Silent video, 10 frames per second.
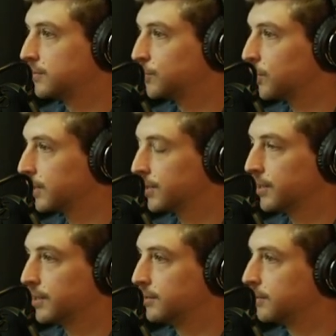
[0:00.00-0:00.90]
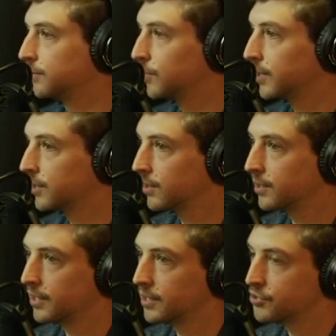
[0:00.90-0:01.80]
Really good. Really
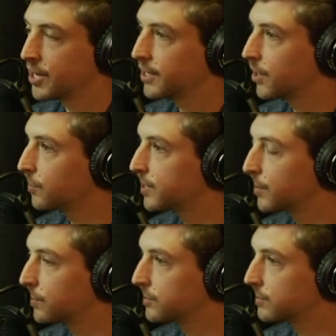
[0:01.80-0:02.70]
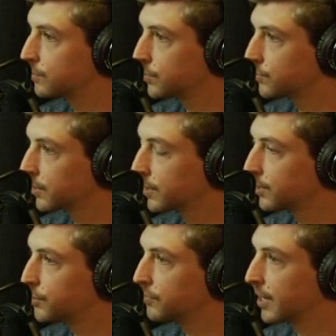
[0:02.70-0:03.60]
good. And JD Notte was really
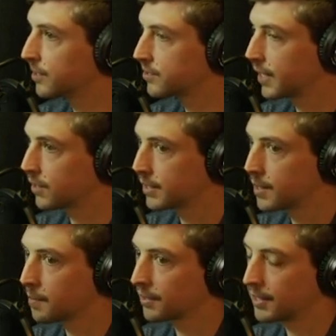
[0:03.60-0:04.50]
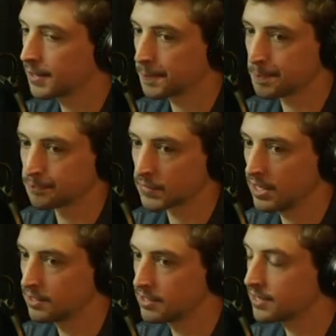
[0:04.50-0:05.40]
good. You got a stat on him, I think.
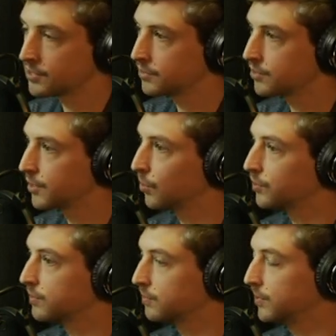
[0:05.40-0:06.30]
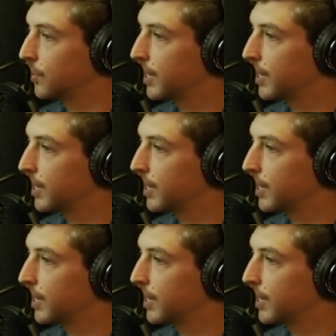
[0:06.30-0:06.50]
And Desi Sills, you know,